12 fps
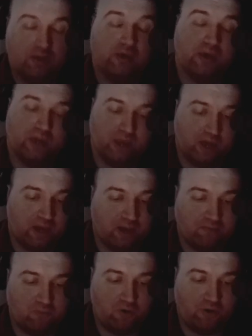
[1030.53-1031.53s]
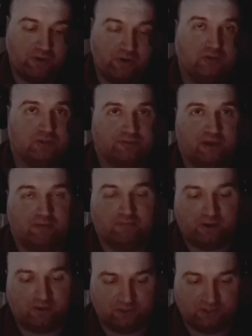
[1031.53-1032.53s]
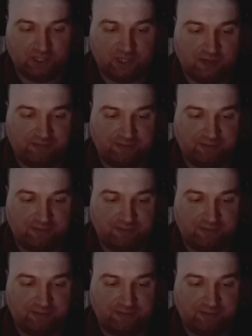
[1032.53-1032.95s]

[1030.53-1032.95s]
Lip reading: And I got more news about Microslop.